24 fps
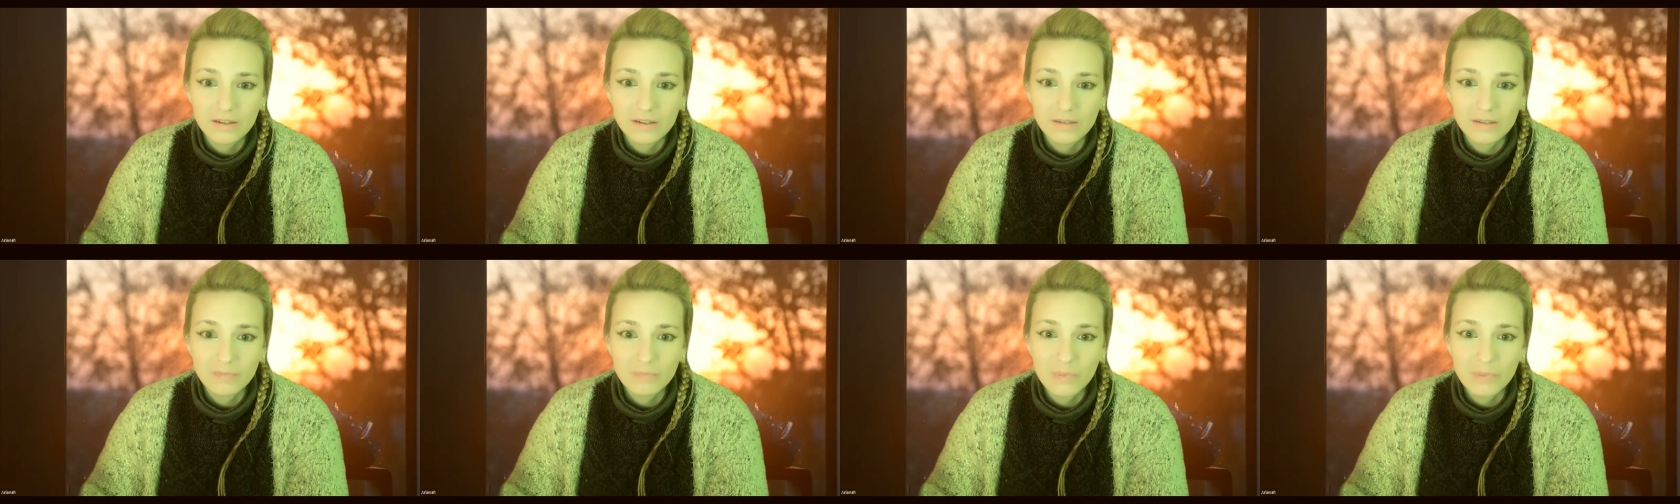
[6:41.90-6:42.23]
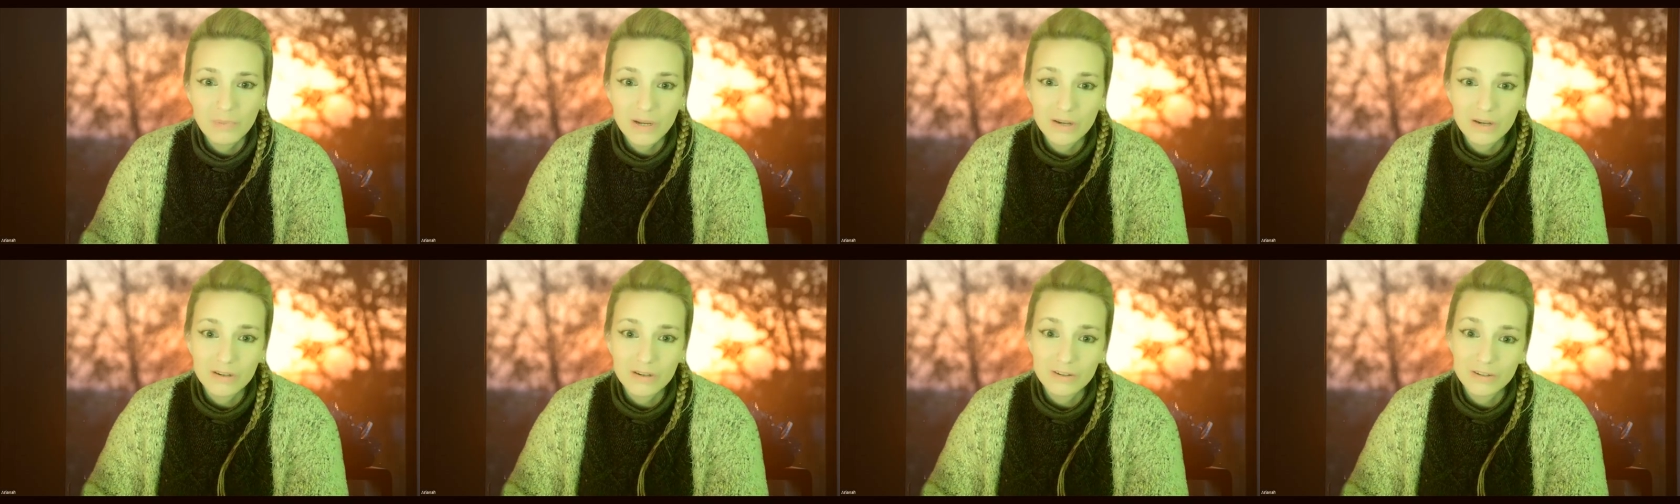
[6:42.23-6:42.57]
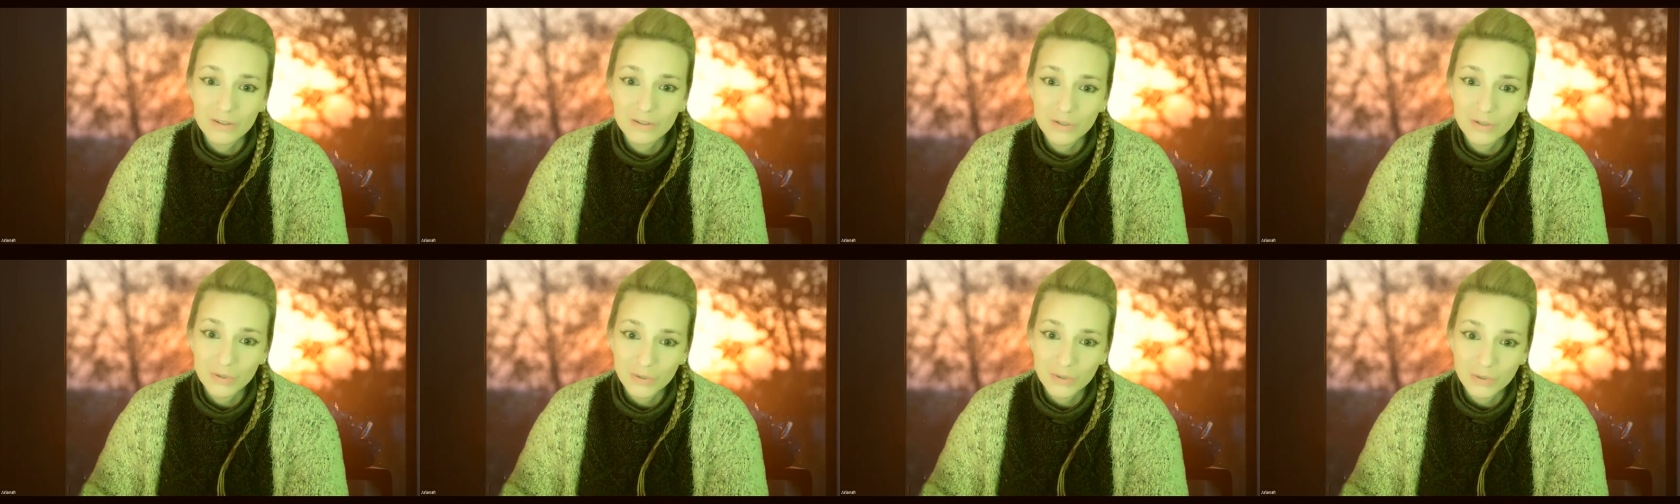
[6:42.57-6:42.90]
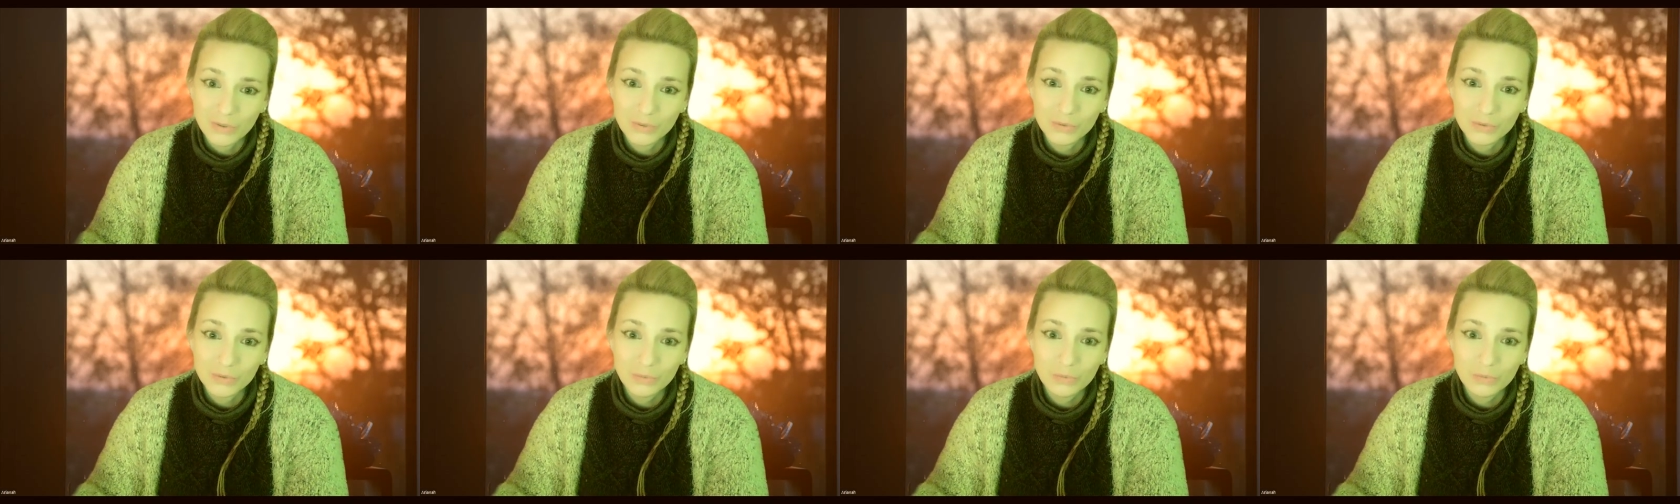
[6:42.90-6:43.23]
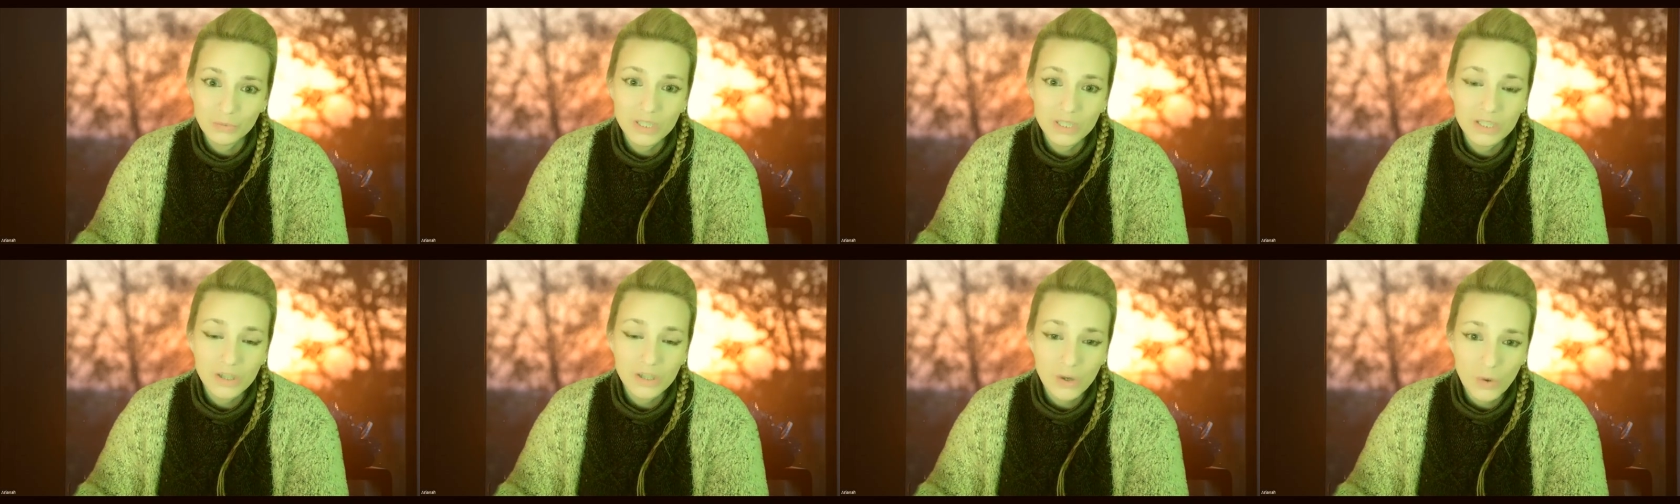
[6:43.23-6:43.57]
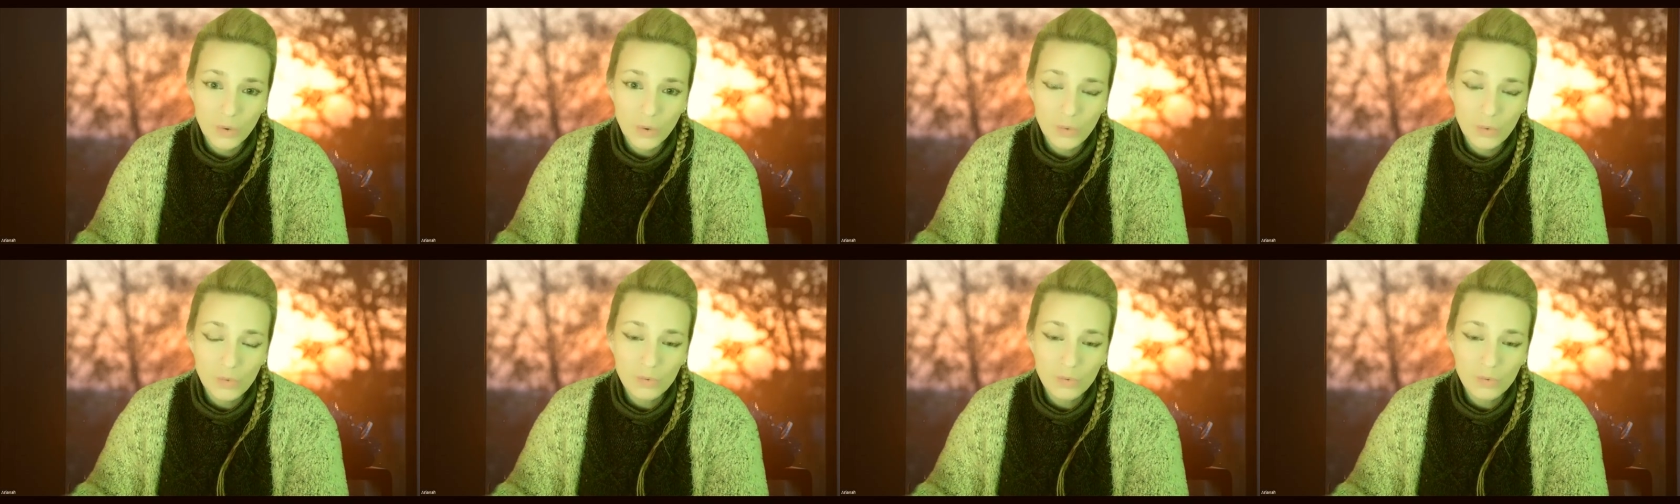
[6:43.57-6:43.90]
But, you know, we
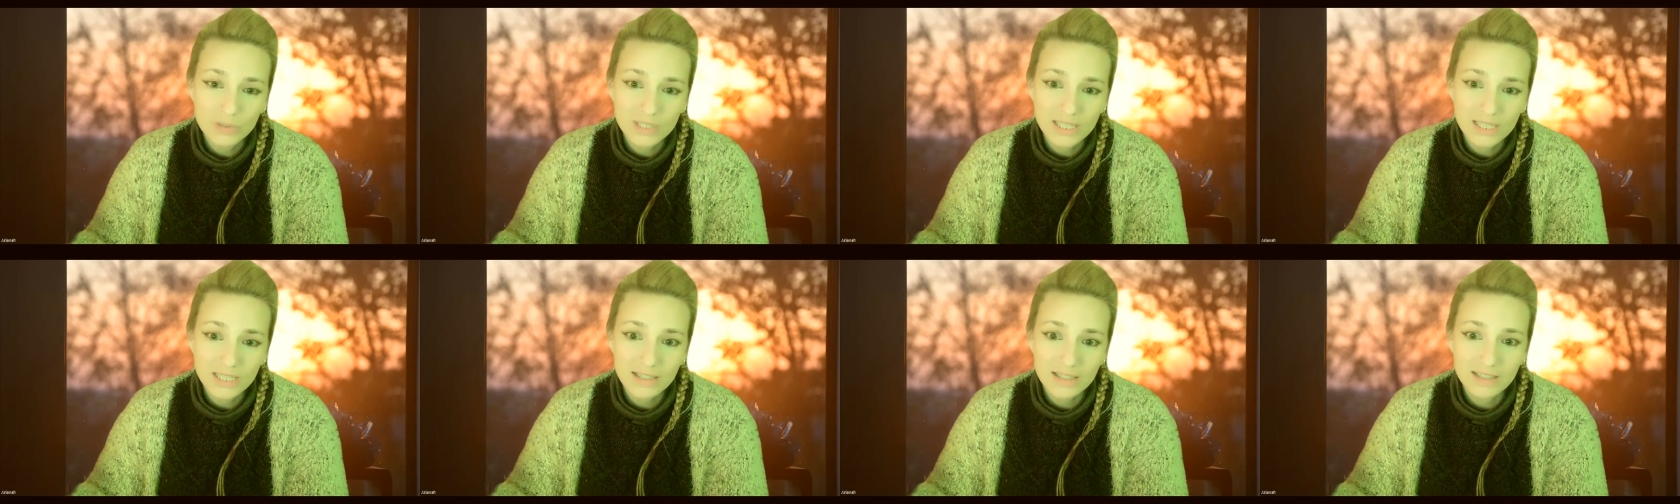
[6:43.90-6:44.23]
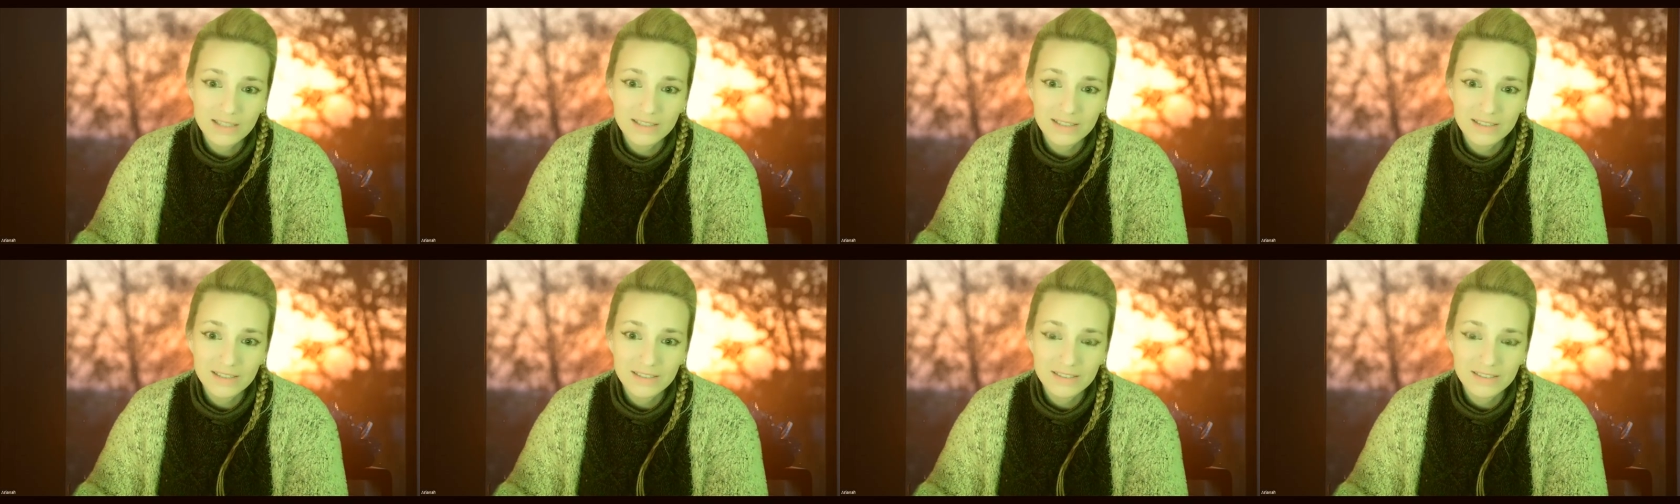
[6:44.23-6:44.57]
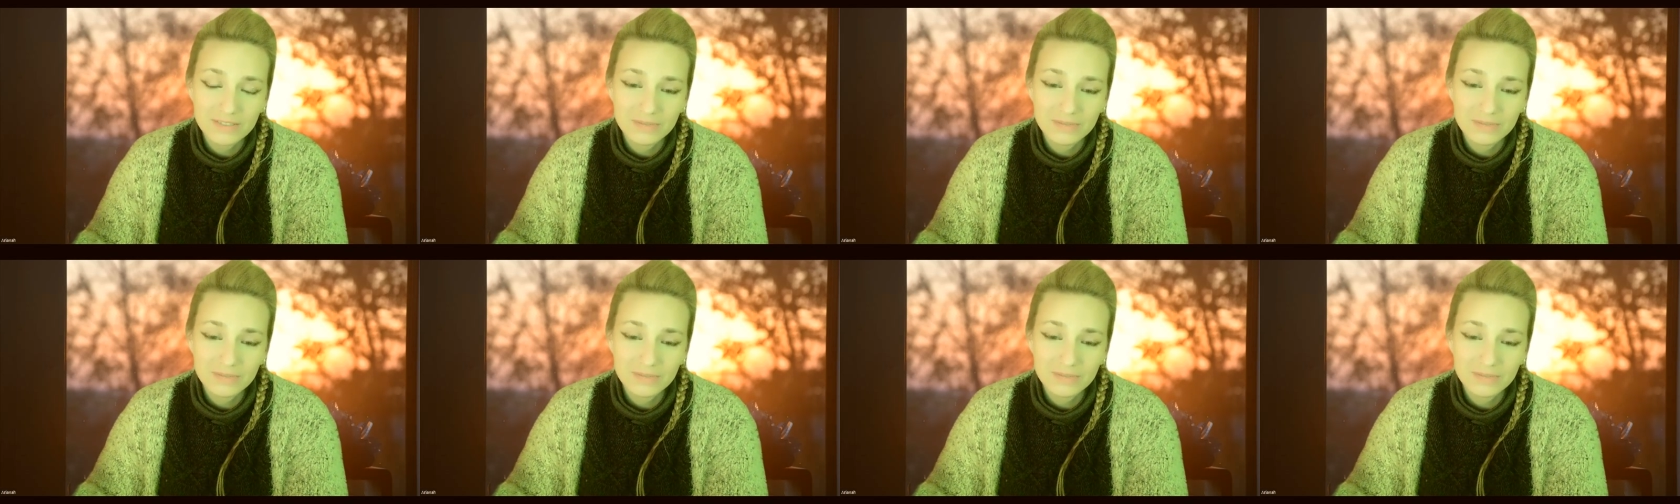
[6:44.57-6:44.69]
know that